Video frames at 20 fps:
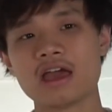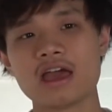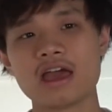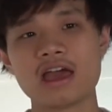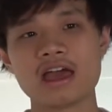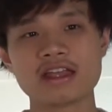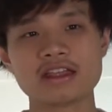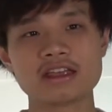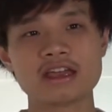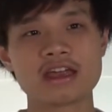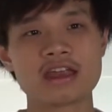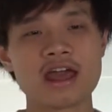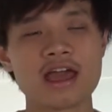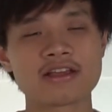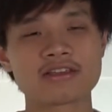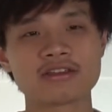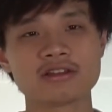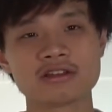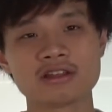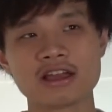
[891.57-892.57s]
And then
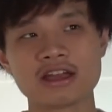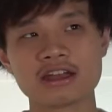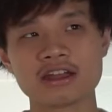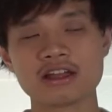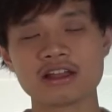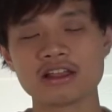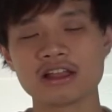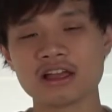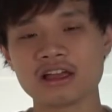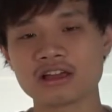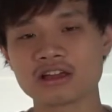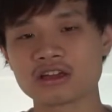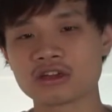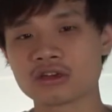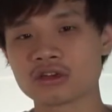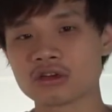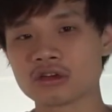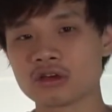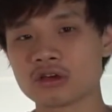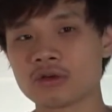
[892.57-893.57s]
as you let it like
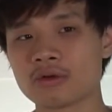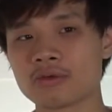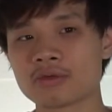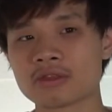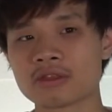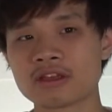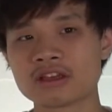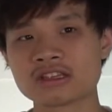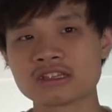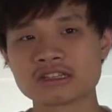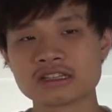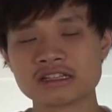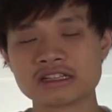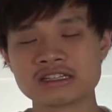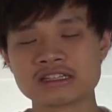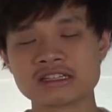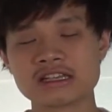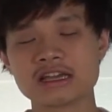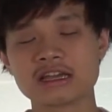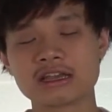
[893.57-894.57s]

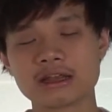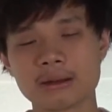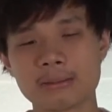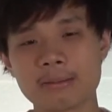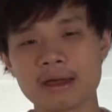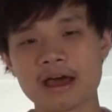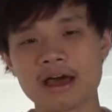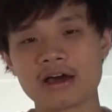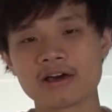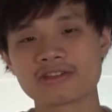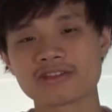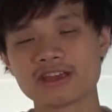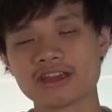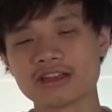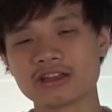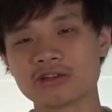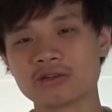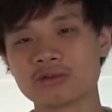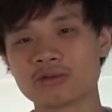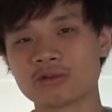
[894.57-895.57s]
sit in your mouth
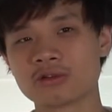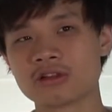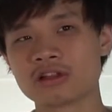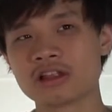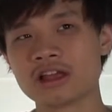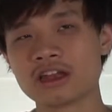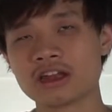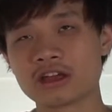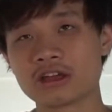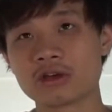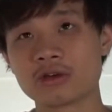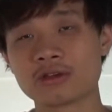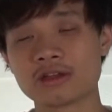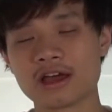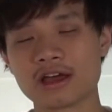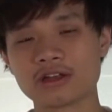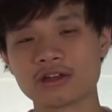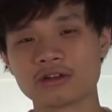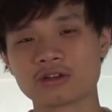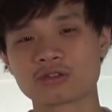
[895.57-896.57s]
and you let it go
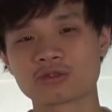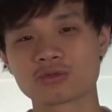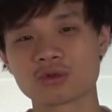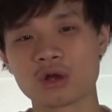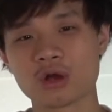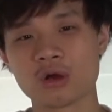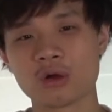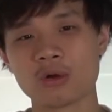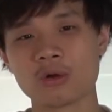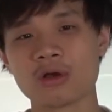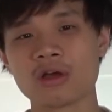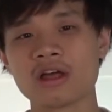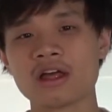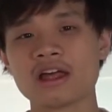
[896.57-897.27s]
down your throat,